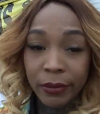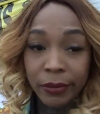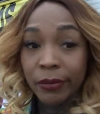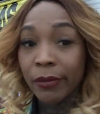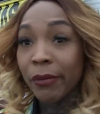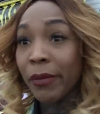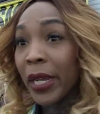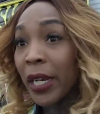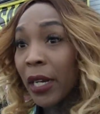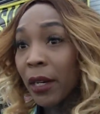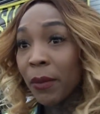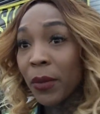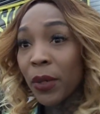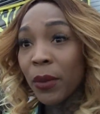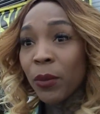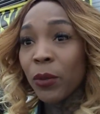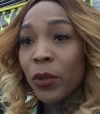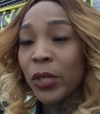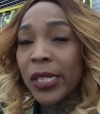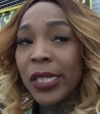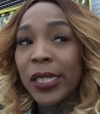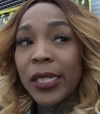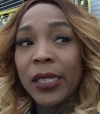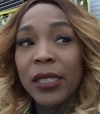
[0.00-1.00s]
minimum,
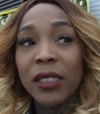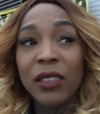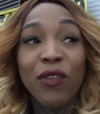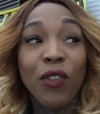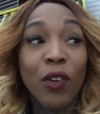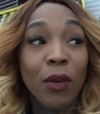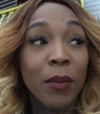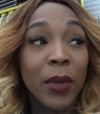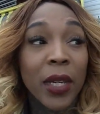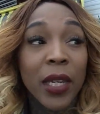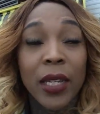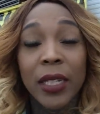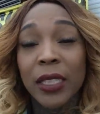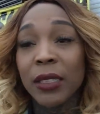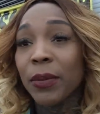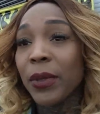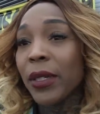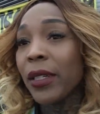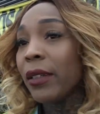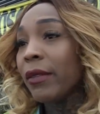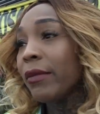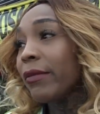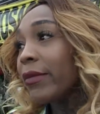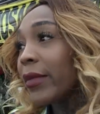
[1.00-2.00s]
which is, for me, has
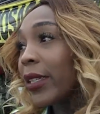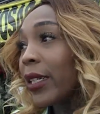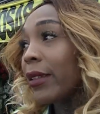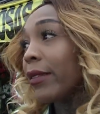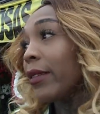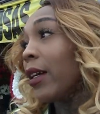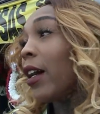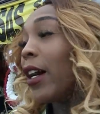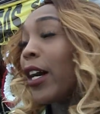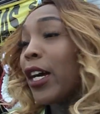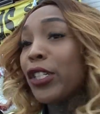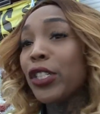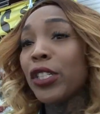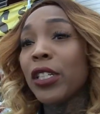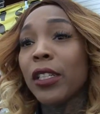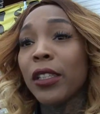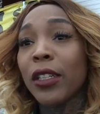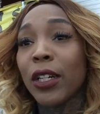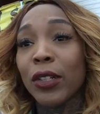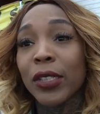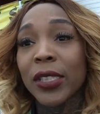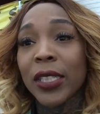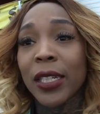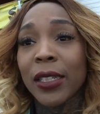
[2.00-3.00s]
been
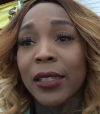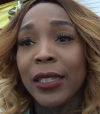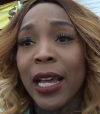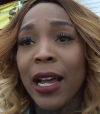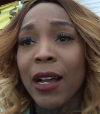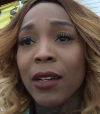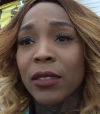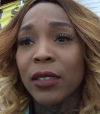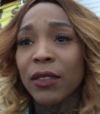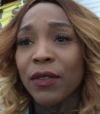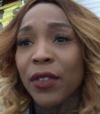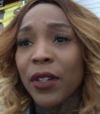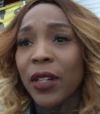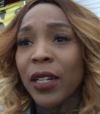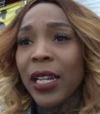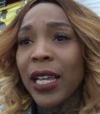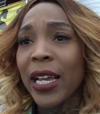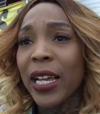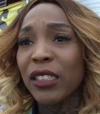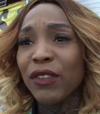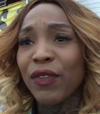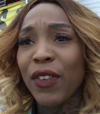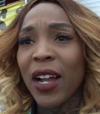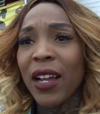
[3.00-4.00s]
$113,000 for the
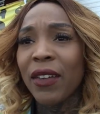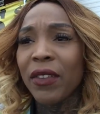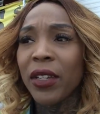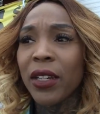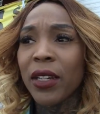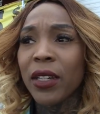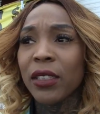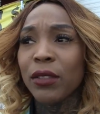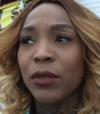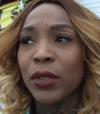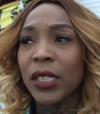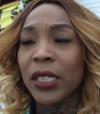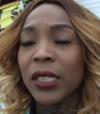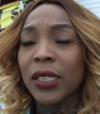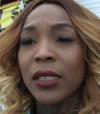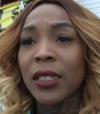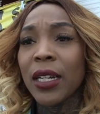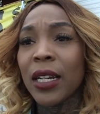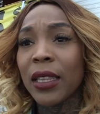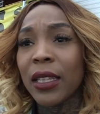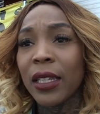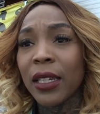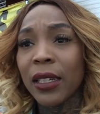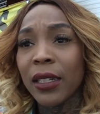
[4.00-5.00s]
last 5 years, which is
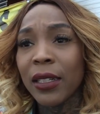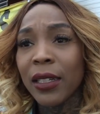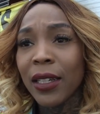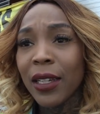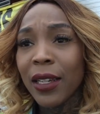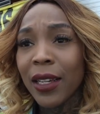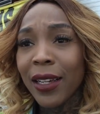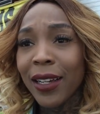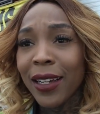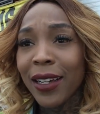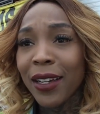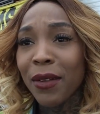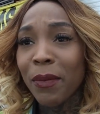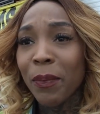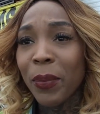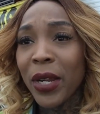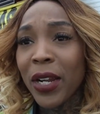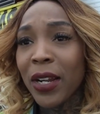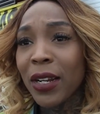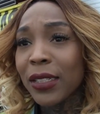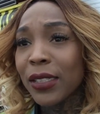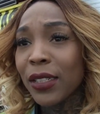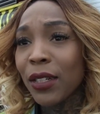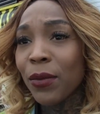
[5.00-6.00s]
nothing
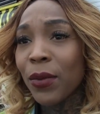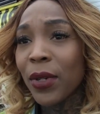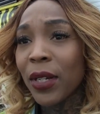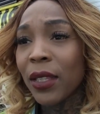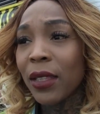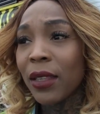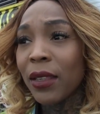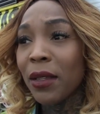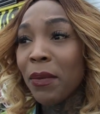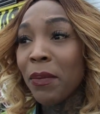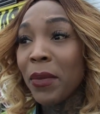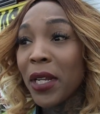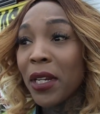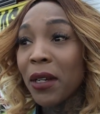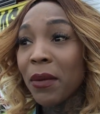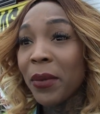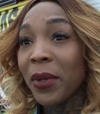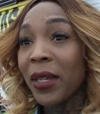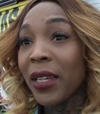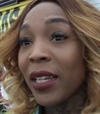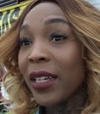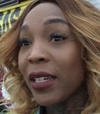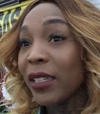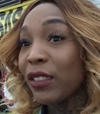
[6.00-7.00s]
compared to what the minimum
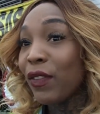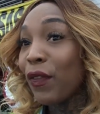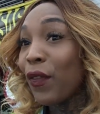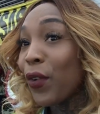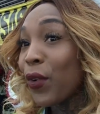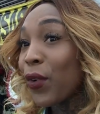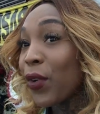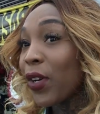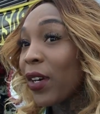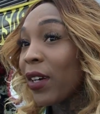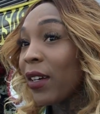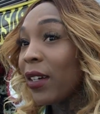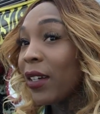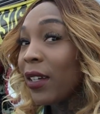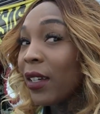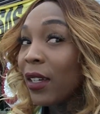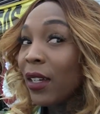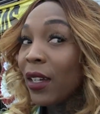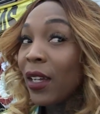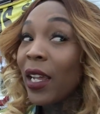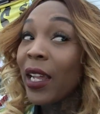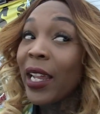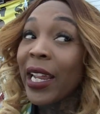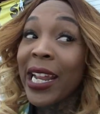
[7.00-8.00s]
is for
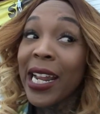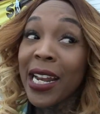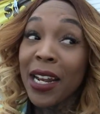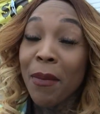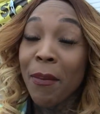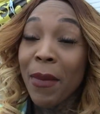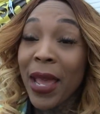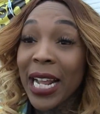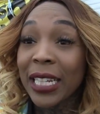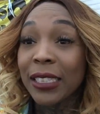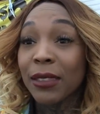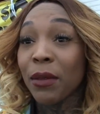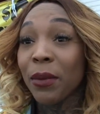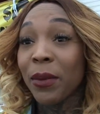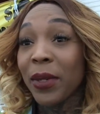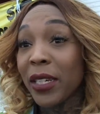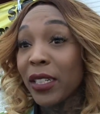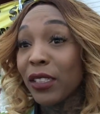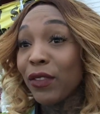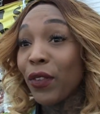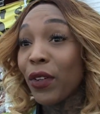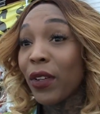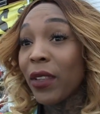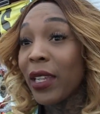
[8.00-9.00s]
and the maximum
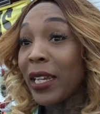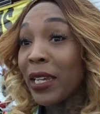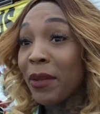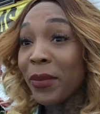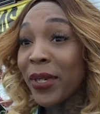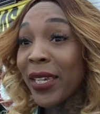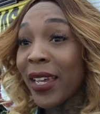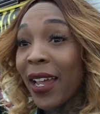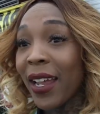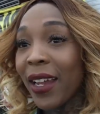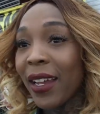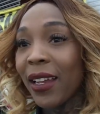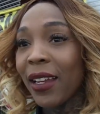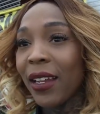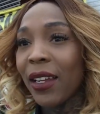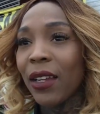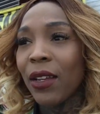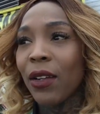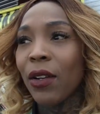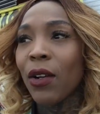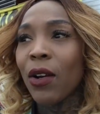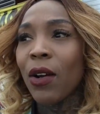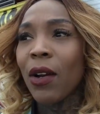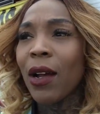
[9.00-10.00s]
is for the NBA.
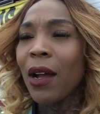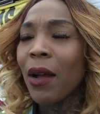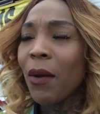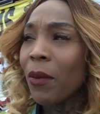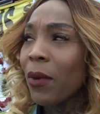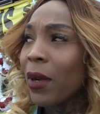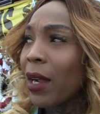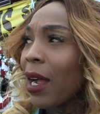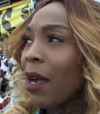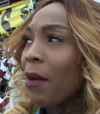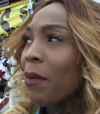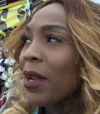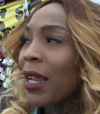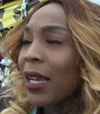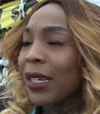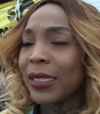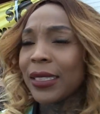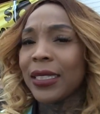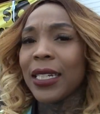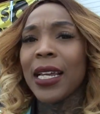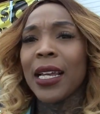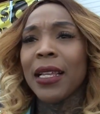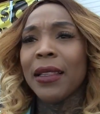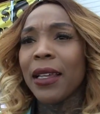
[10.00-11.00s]
You know, I'm not
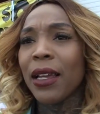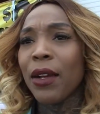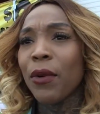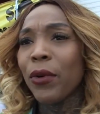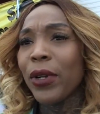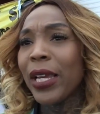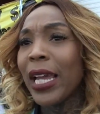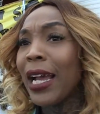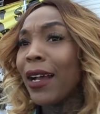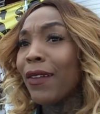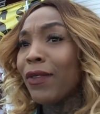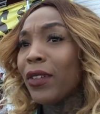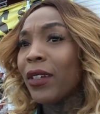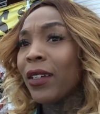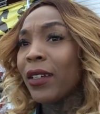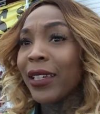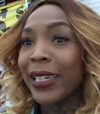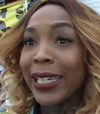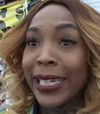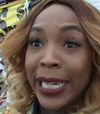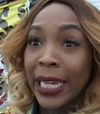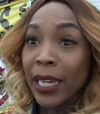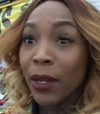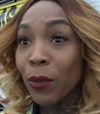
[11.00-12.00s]
saying that we have to
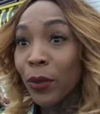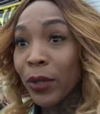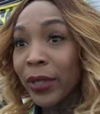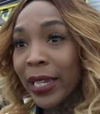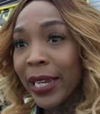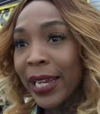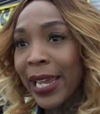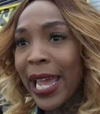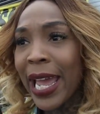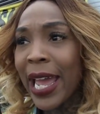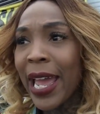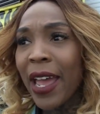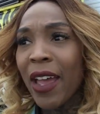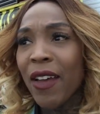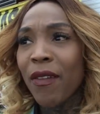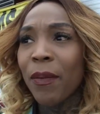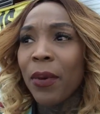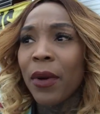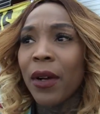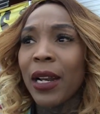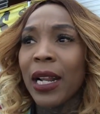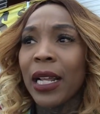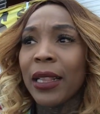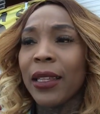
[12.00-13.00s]
get what they have,
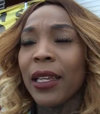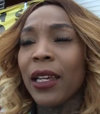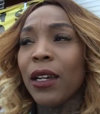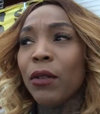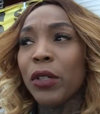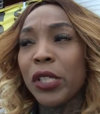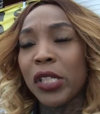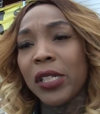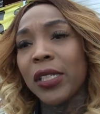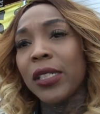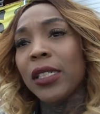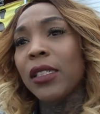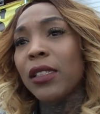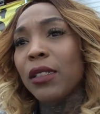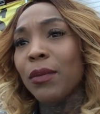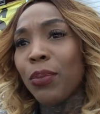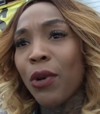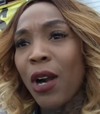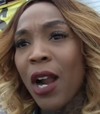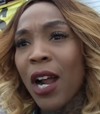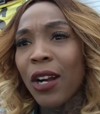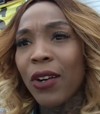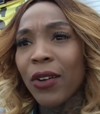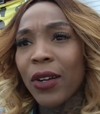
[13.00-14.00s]
but I think we should see some
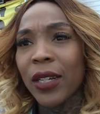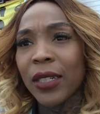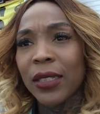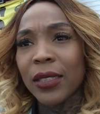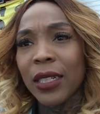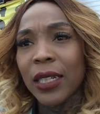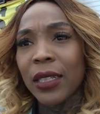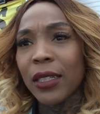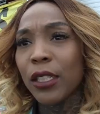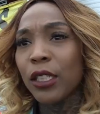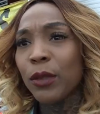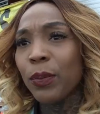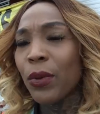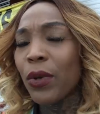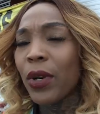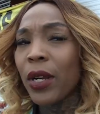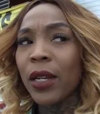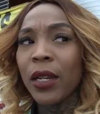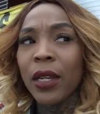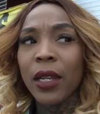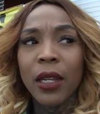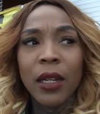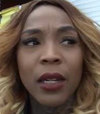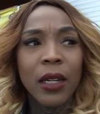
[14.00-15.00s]
progress at this
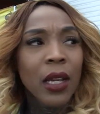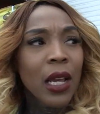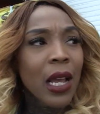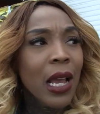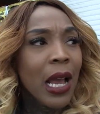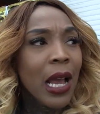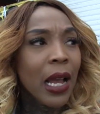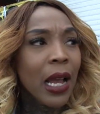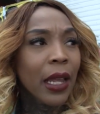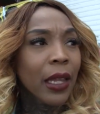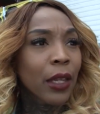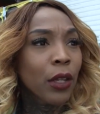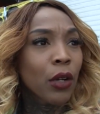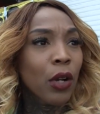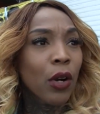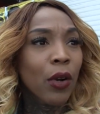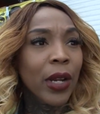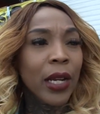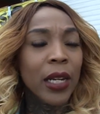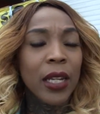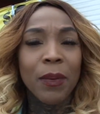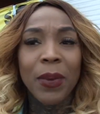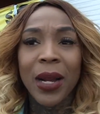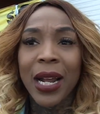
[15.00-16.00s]
point. And, you know,
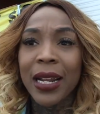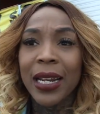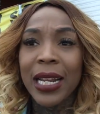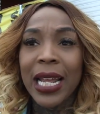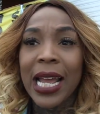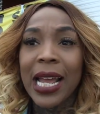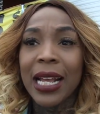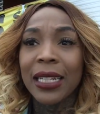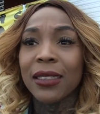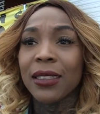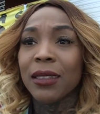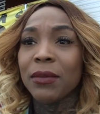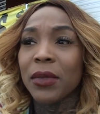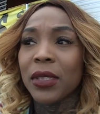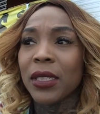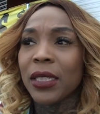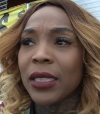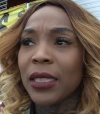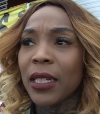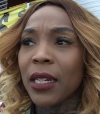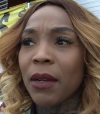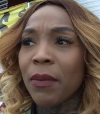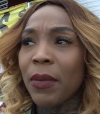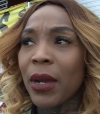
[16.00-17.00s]
anybody that has something to
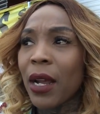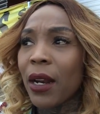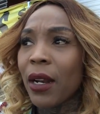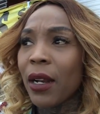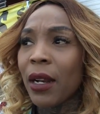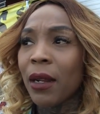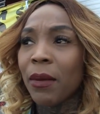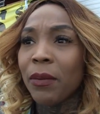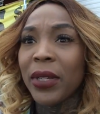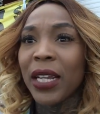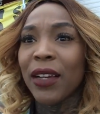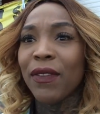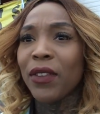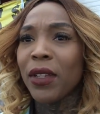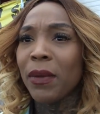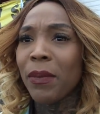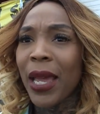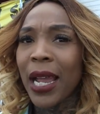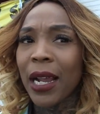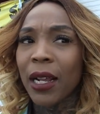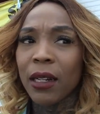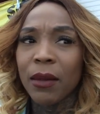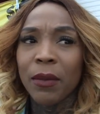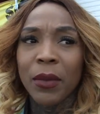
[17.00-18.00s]
say about it, I'm definitely
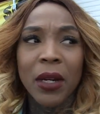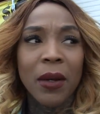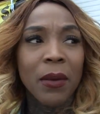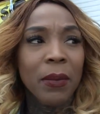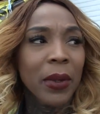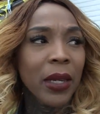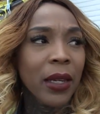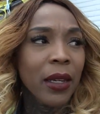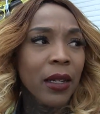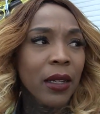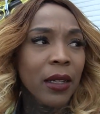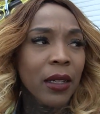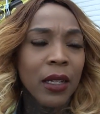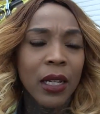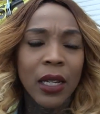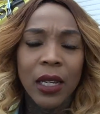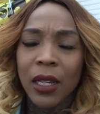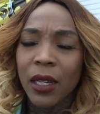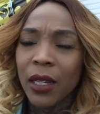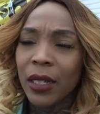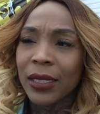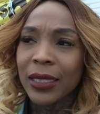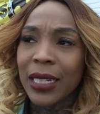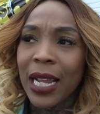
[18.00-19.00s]
backing them up. And
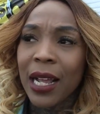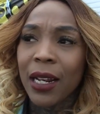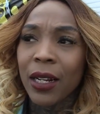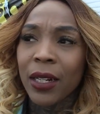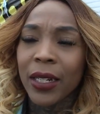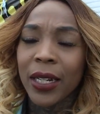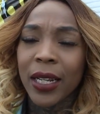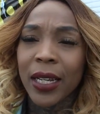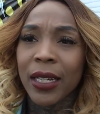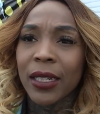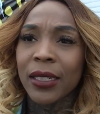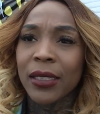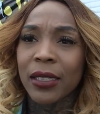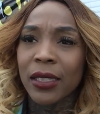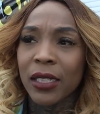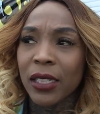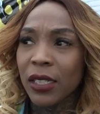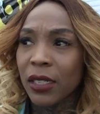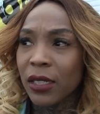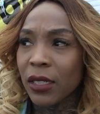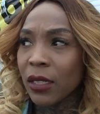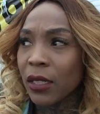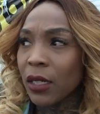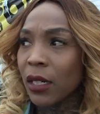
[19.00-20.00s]
Skylar Diggins,
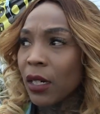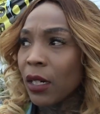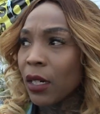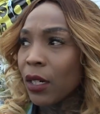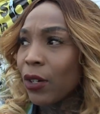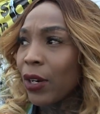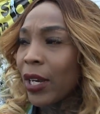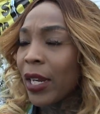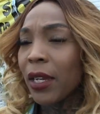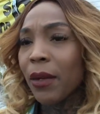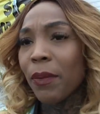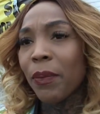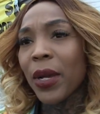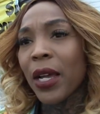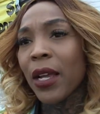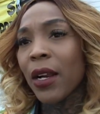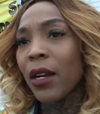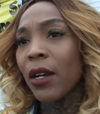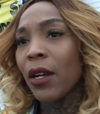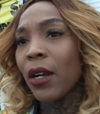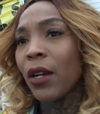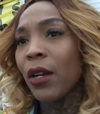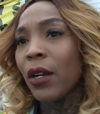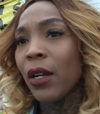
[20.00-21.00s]
she's a great
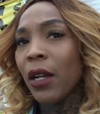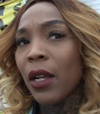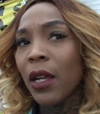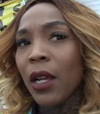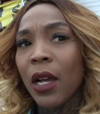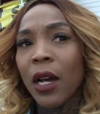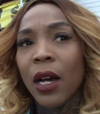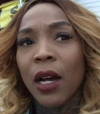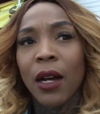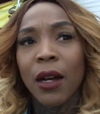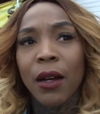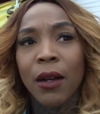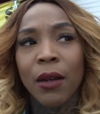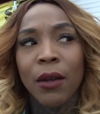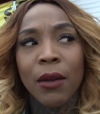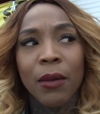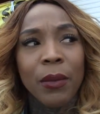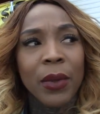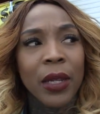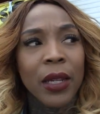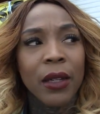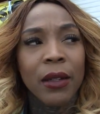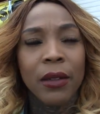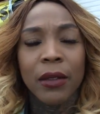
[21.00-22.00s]
competitor.
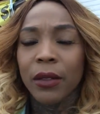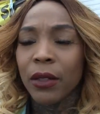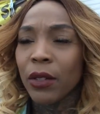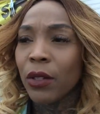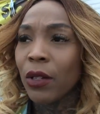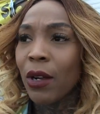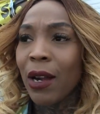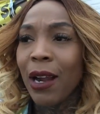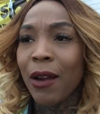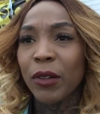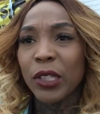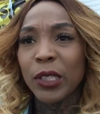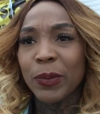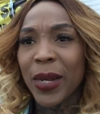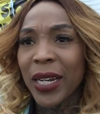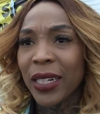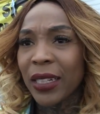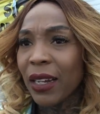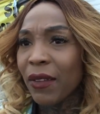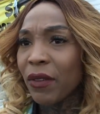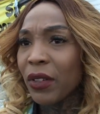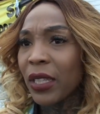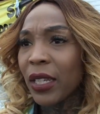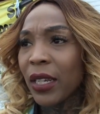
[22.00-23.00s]
And, you know, I respect
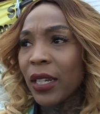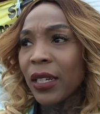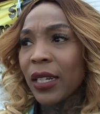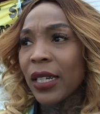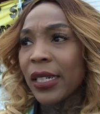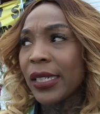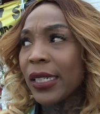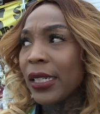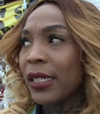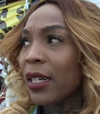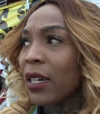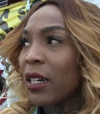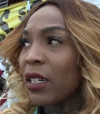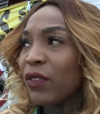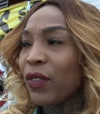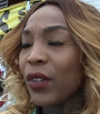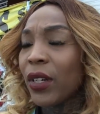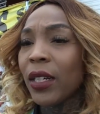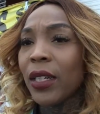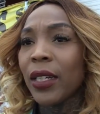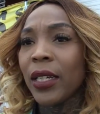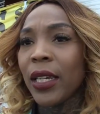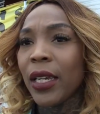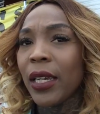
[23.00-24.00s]
everything that she does for
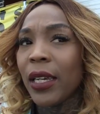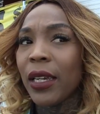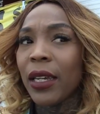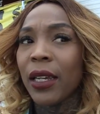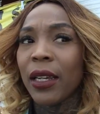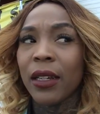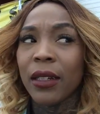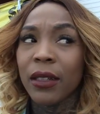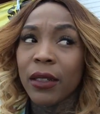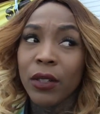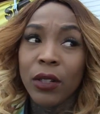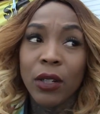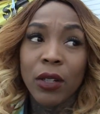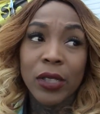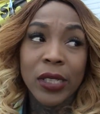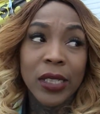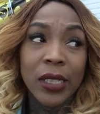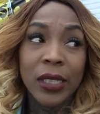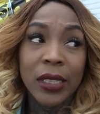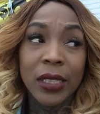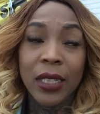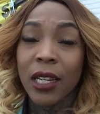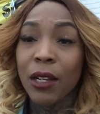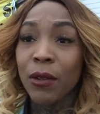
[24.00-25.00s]
the league. And, you know,
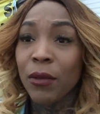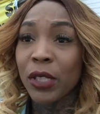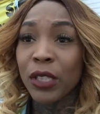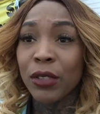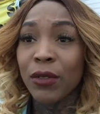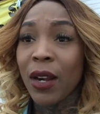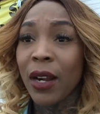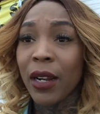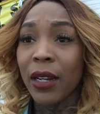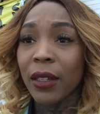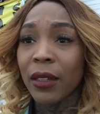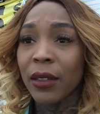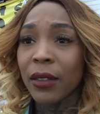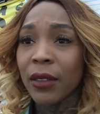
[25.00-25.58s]
she's saying what's right.